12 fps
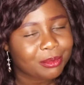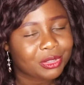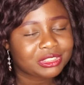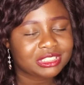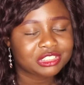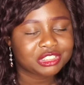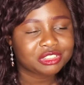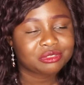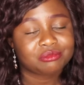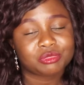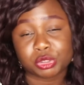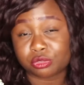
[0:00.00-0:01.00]
per
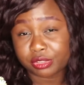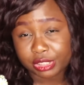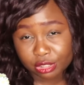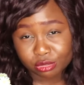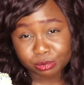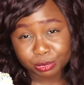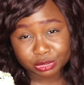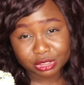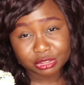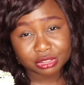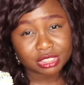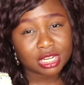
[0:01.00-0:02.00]
session, 2 videos per
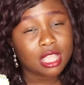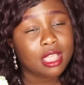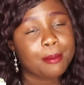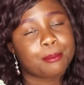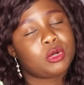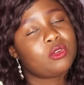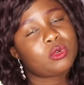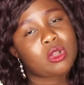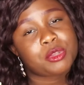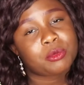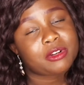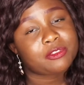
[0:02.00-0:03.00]
session. But
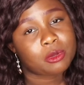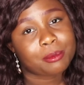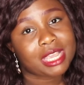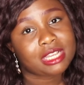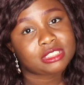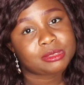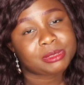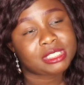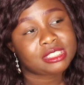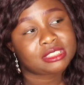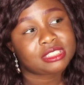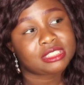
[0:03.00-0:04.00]
overall, you want to film batch
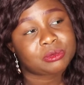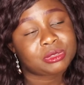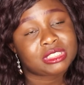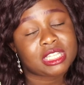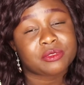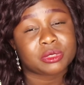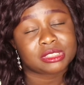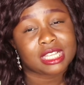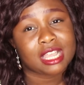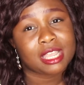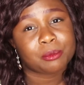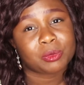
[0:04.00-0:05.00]
because this will save you
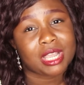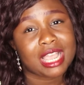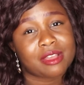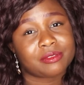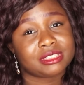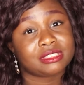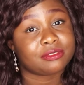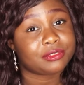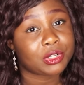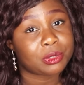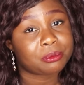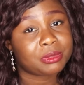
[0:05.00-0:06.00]
time with having to
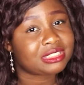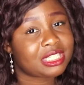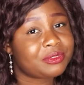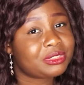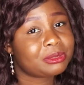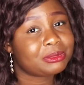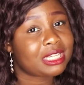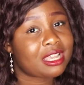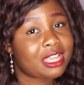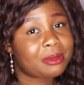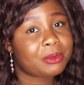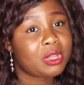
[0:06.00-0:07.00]
film. Save you some
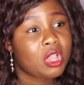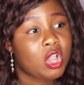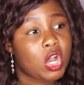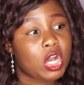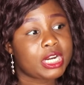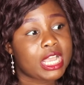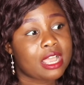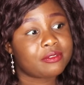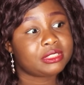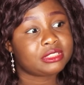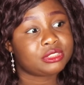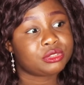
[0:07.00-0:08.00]
time on
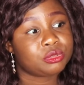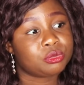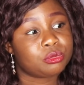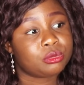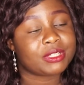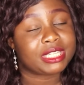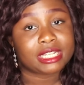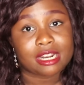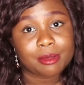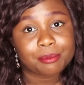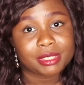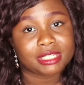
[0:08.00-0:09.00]
having to get
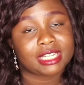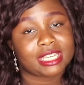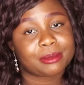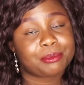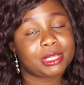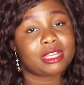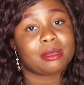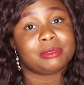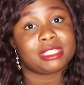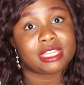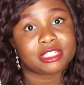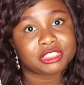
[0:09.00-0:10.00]
up and like pick
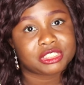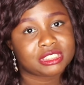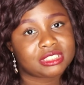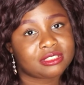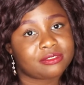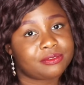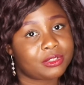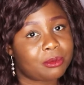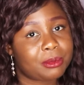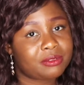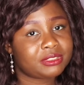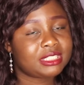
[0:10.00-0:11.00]
up the energy to
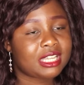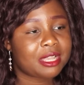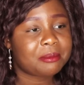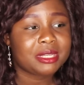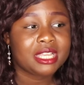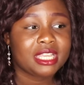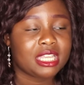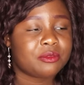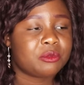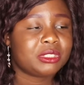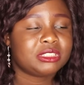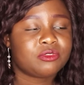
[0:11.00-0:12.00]
film all the time.
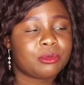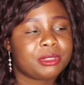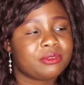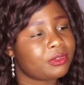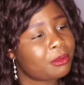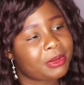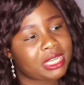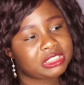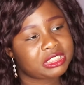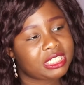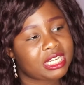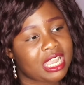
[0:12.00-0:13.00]
If it wasn't for me film
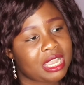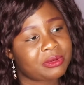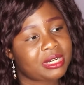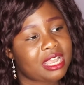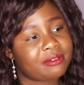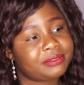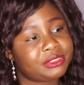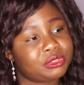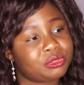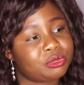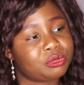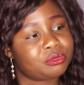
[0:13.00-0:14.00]
batching, I would have
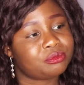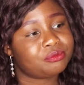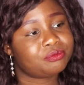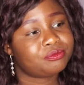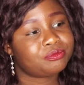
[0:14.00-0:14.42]
to,